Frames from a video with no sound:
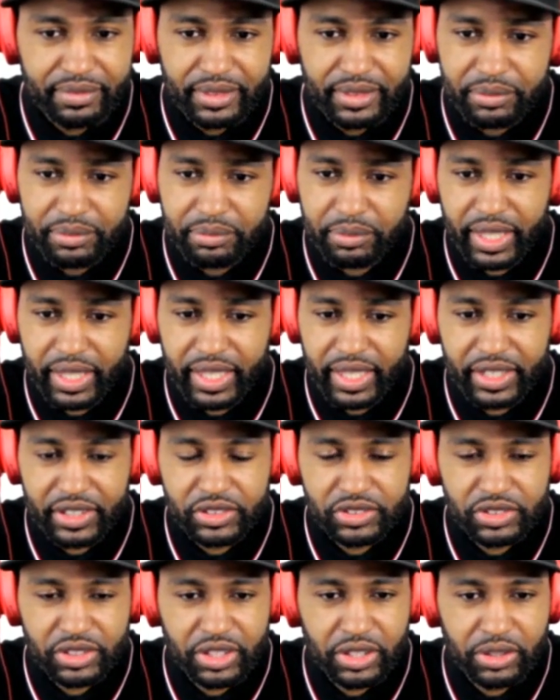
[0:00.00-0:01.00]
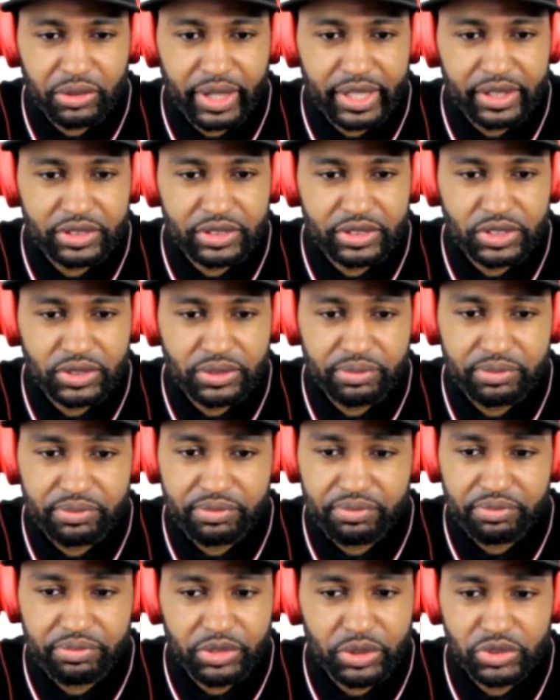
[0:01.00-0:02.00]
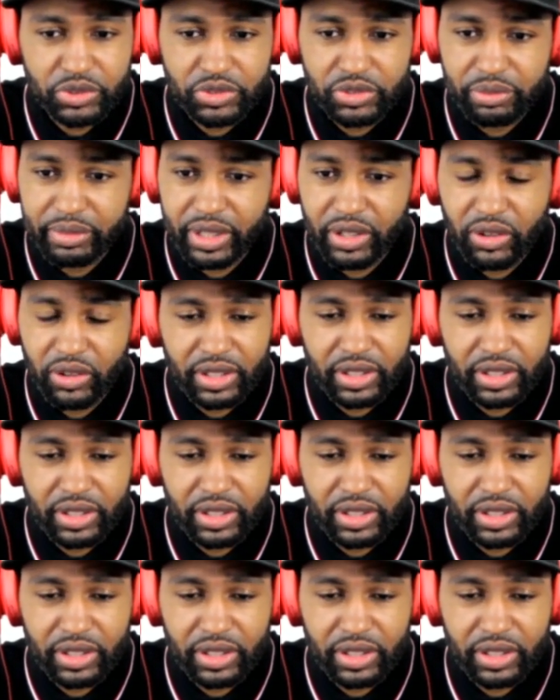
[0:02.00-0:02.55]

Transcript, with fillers: Man, I used to curate news from there all the